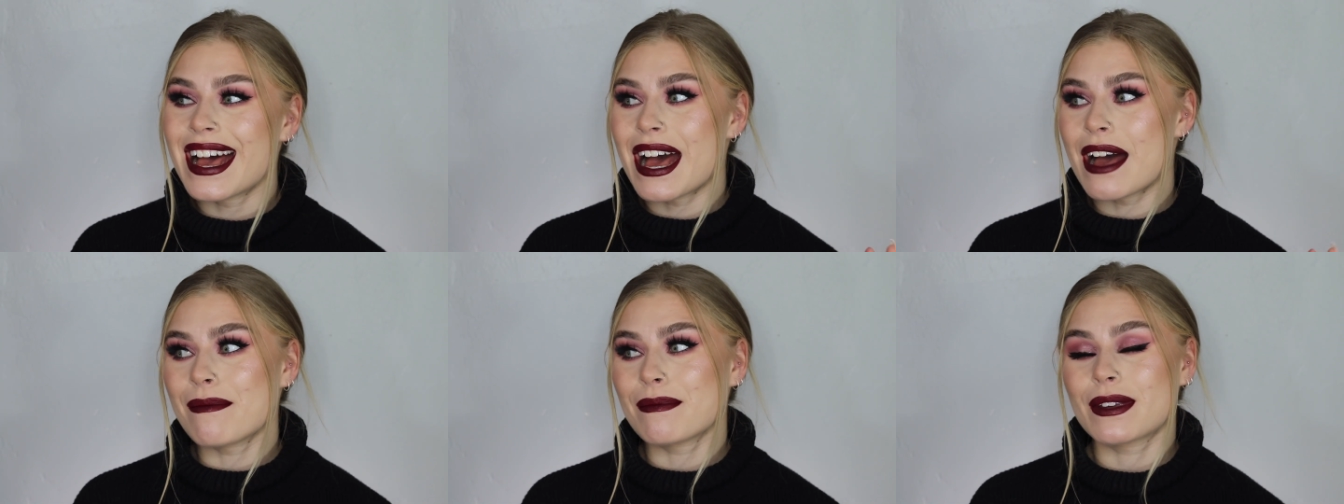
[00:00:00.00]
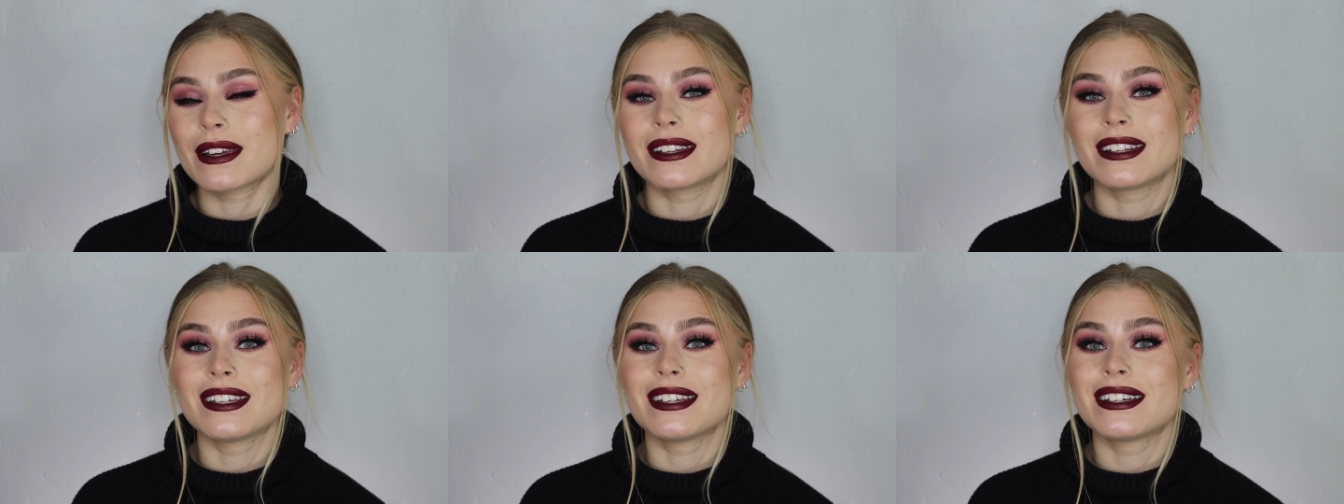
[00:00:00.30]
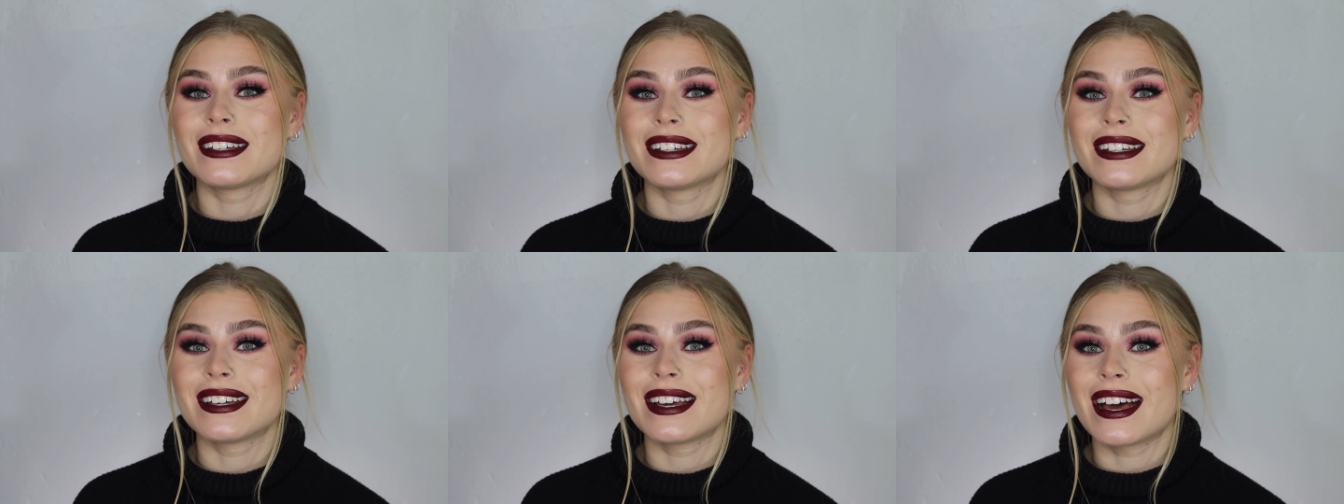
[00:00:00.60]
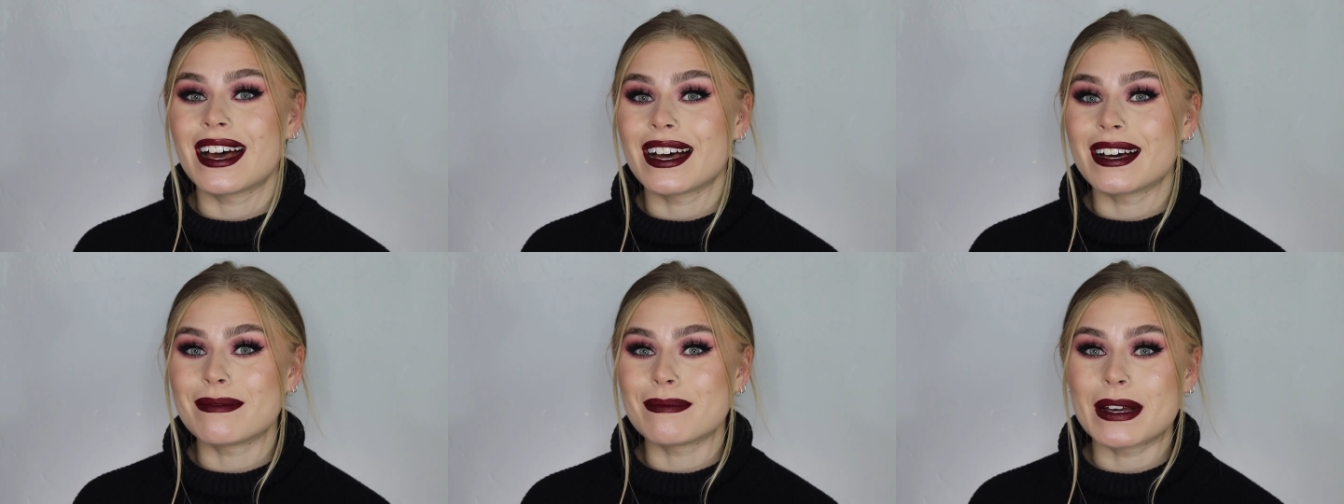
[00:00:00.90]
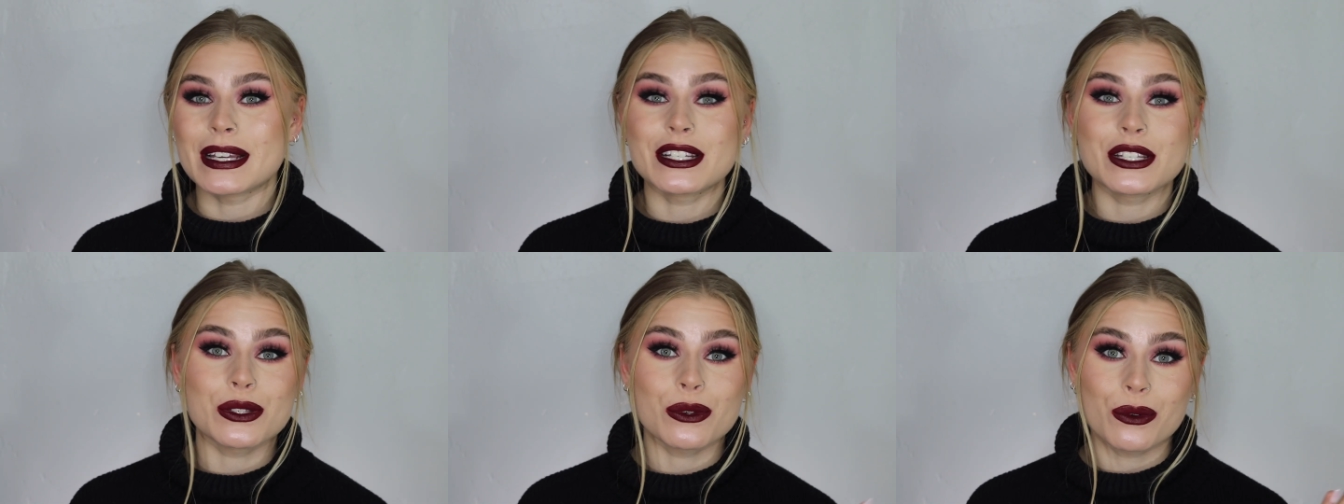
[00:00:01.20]
I'm gonna,
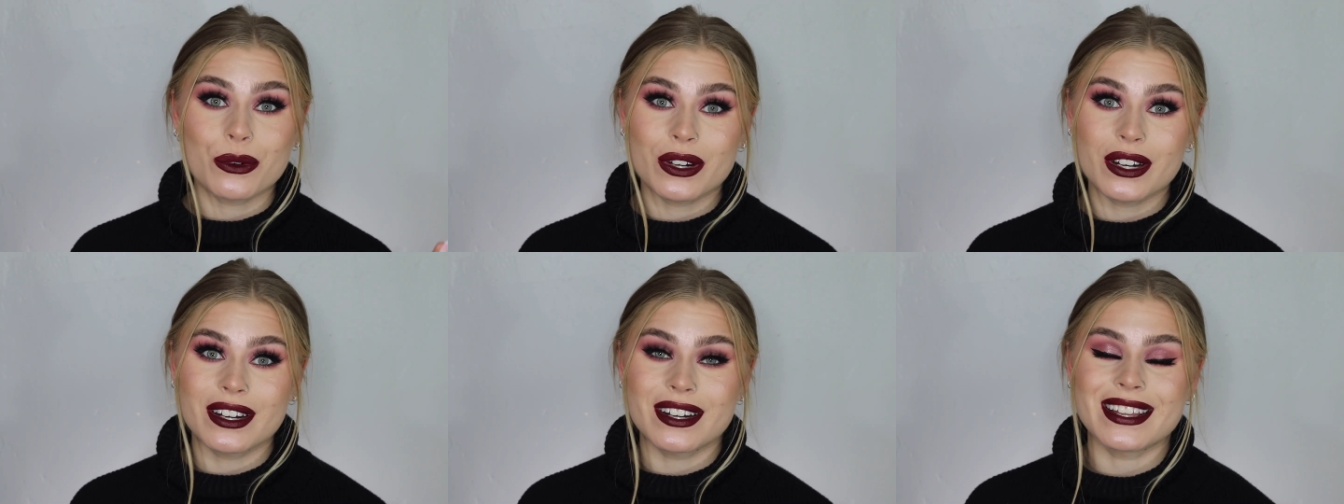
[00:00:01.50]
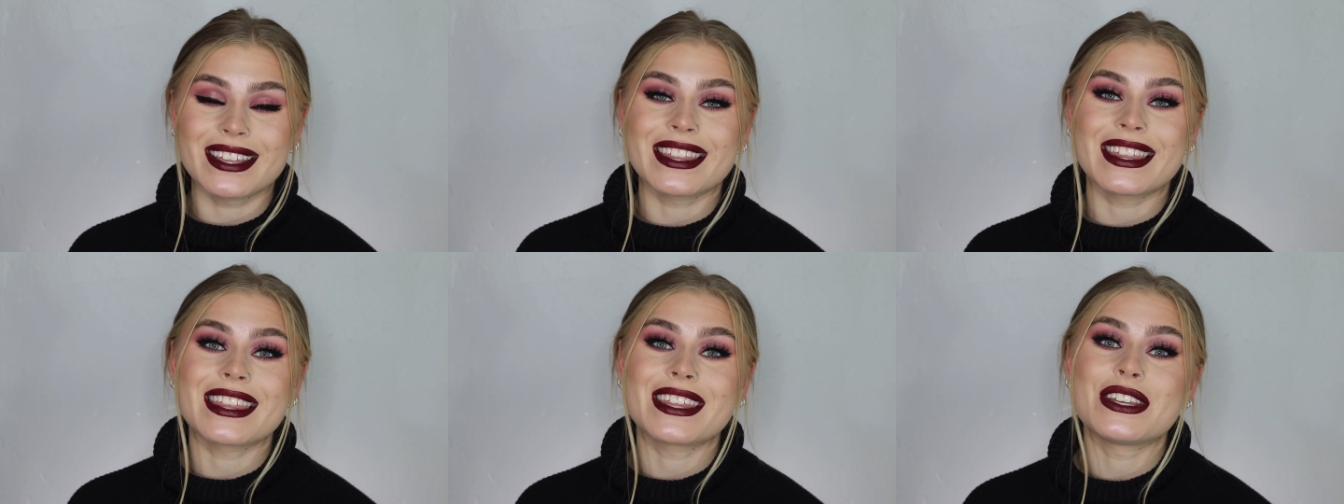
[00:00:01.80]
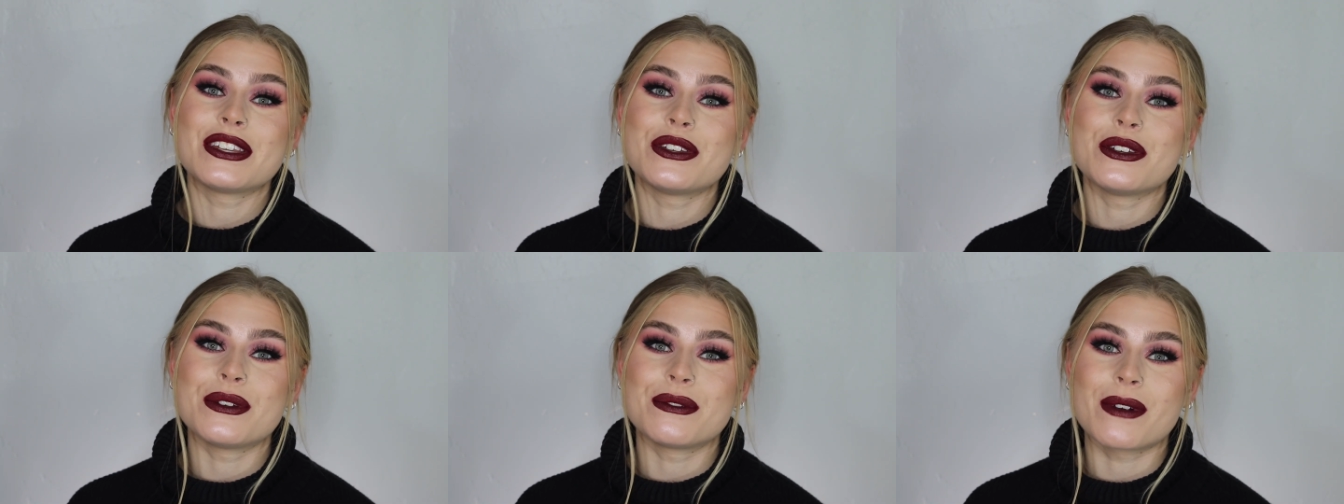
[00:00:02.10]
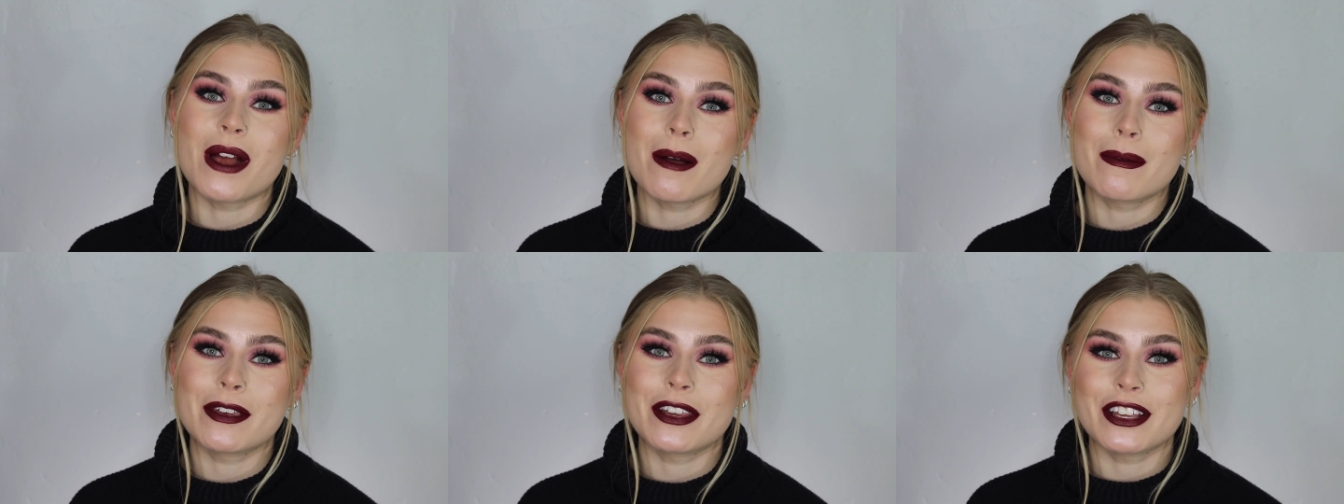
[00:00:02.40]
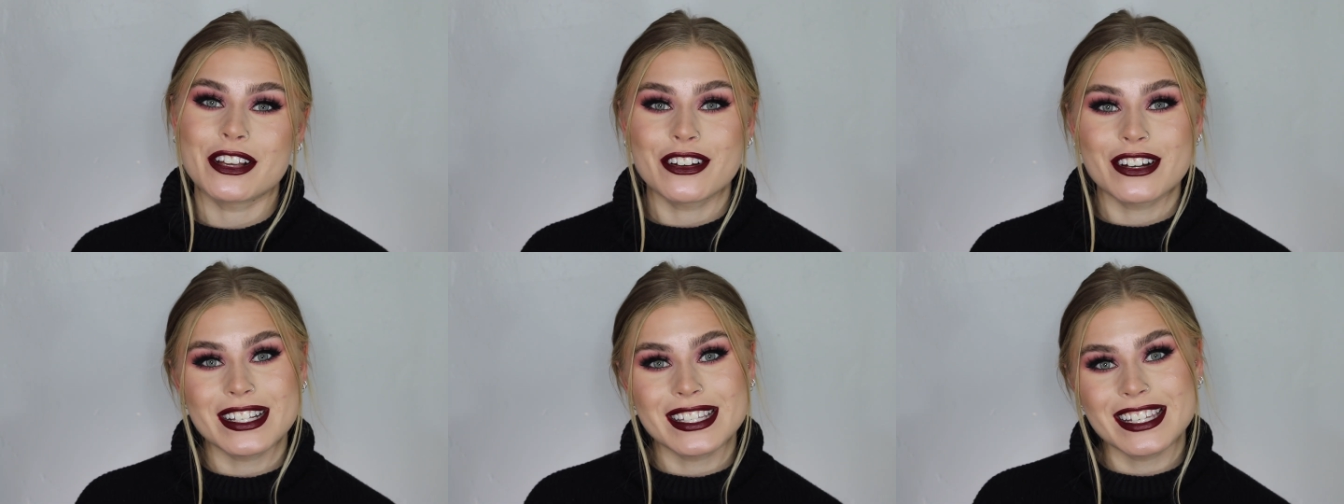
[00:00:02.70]
I just ordered the new Raw
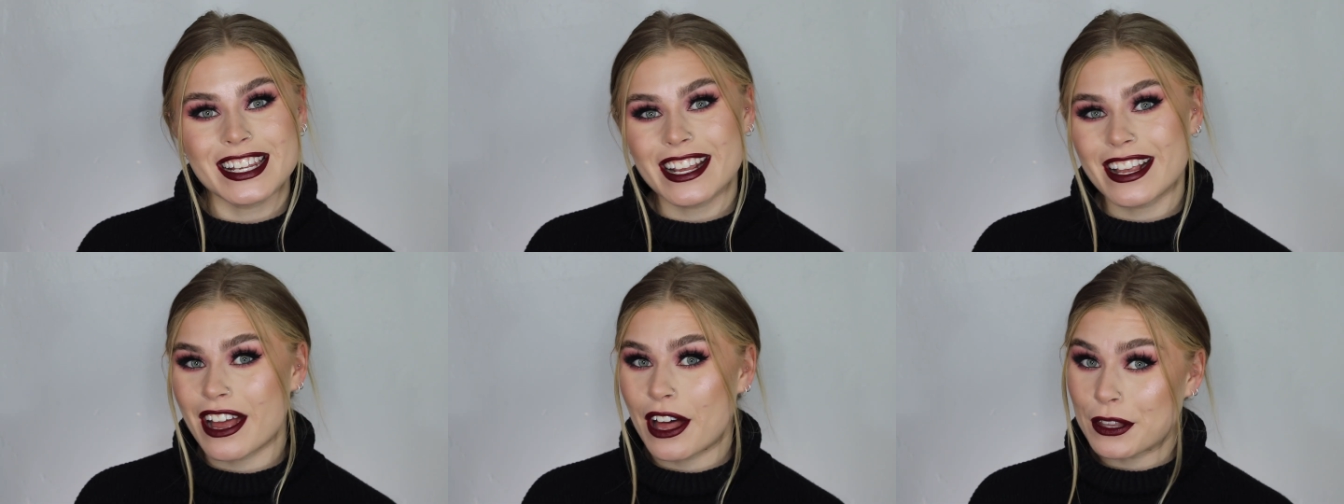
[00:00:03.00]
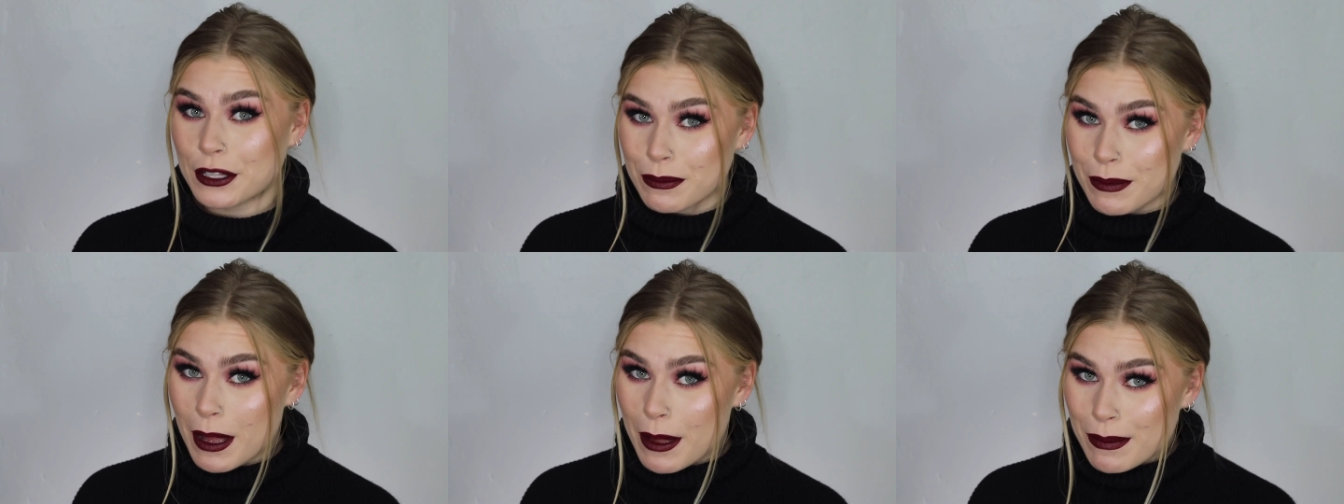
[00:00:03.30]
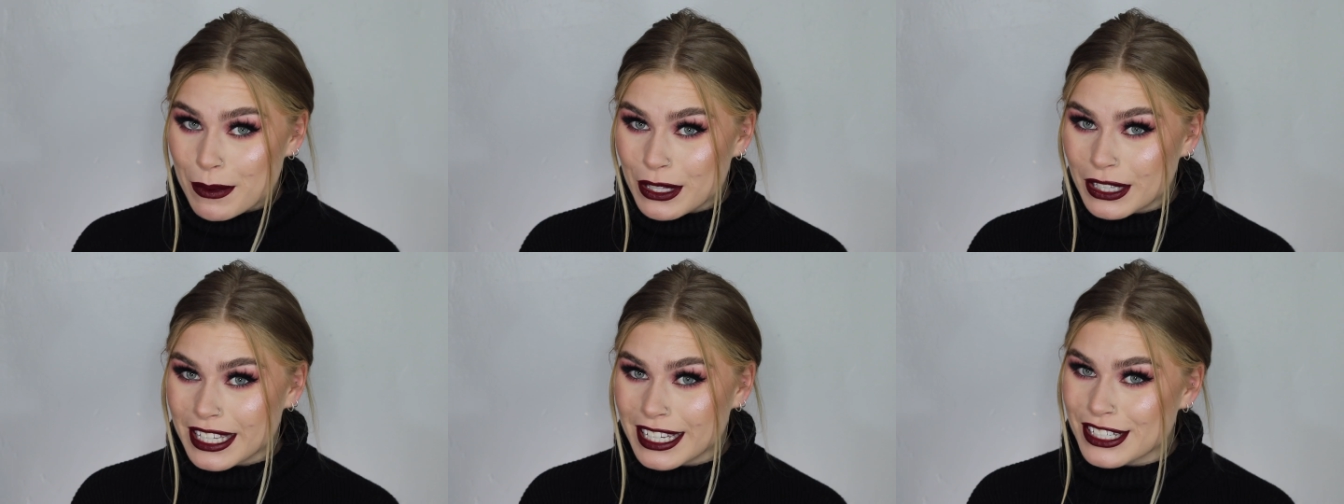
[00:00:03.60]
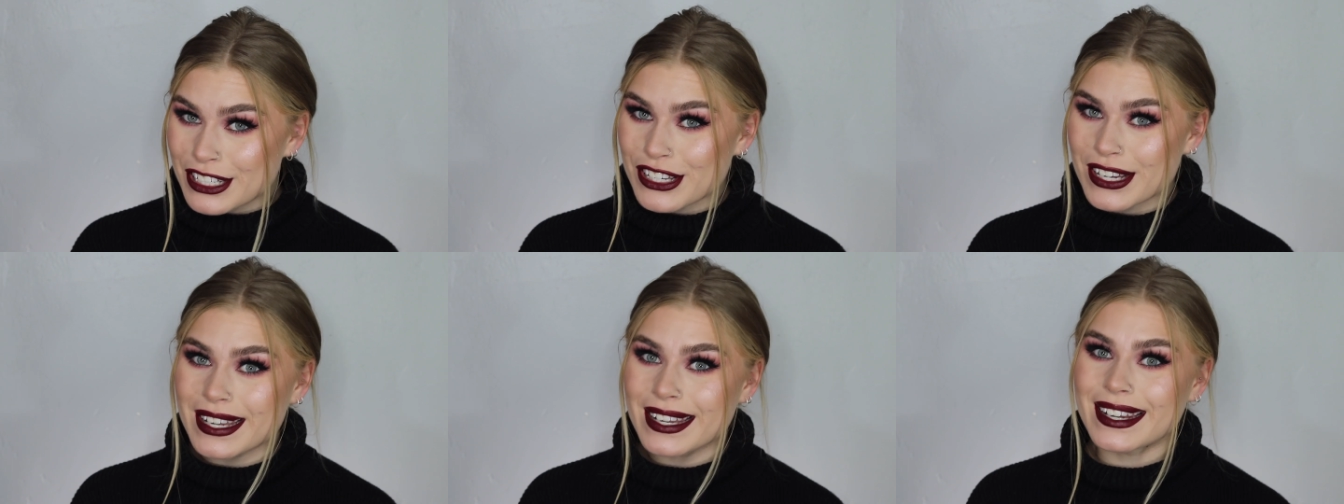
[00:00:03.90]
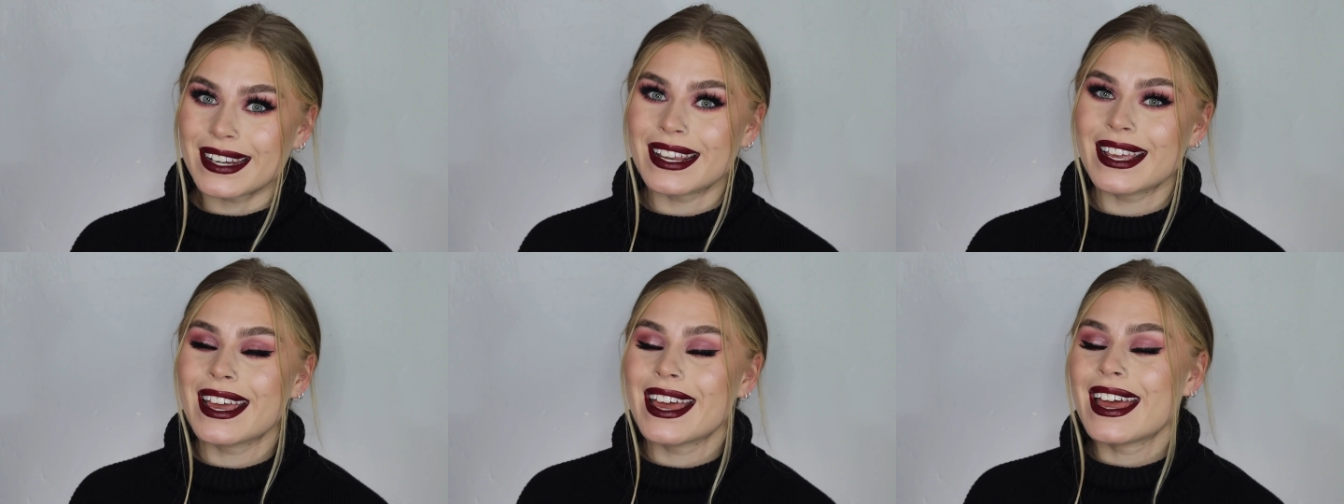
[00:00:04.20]
Beauty Christie ColourPop
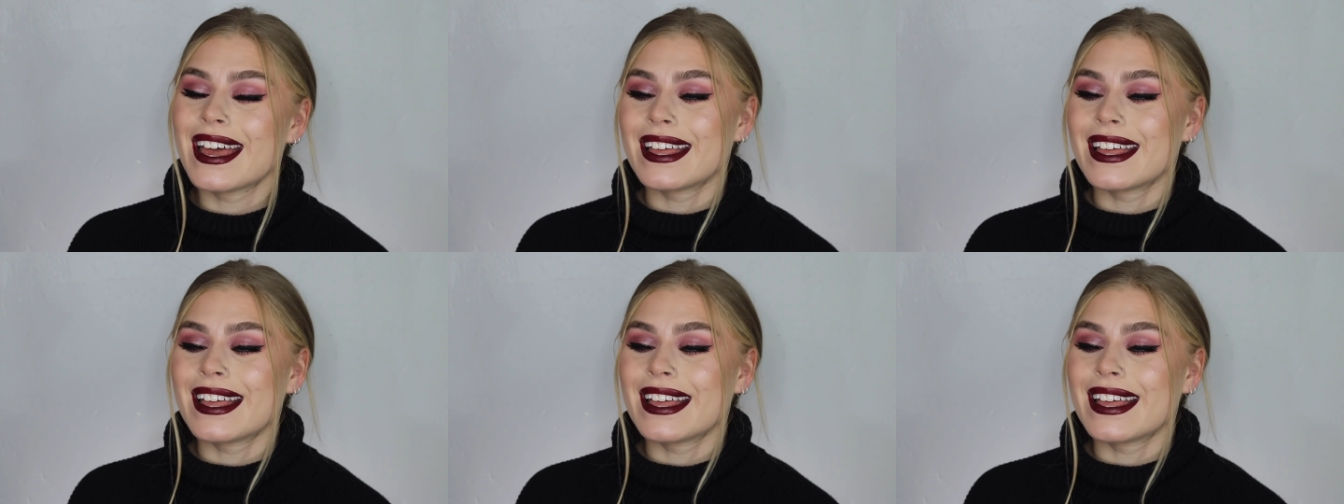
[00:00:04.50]
collection.